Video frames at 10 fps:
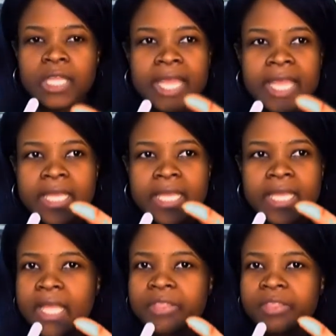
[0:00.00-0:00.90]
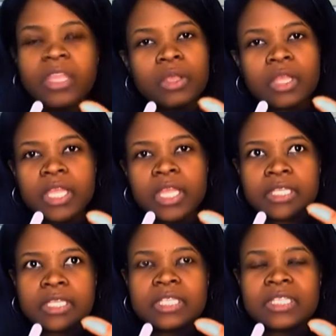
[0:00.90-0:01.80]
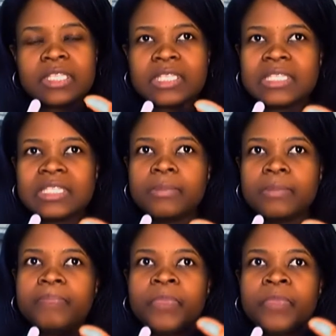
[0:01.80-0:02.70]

and I think it is a system